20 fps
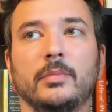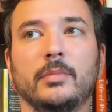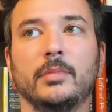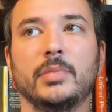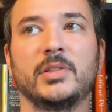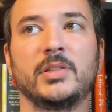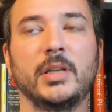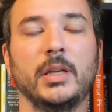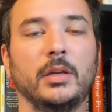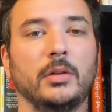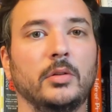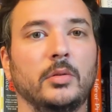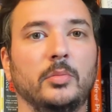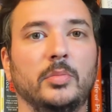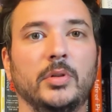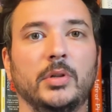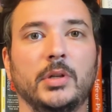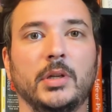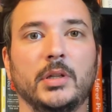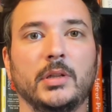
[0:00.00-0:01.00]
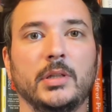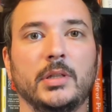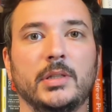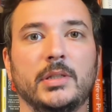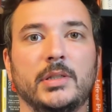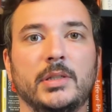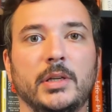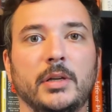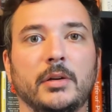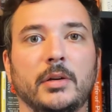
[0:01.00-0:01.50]
single book in this
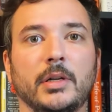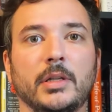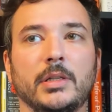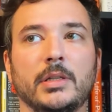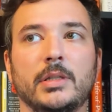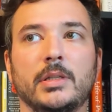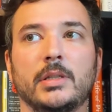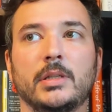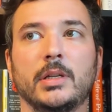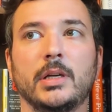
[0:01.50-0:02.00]
series,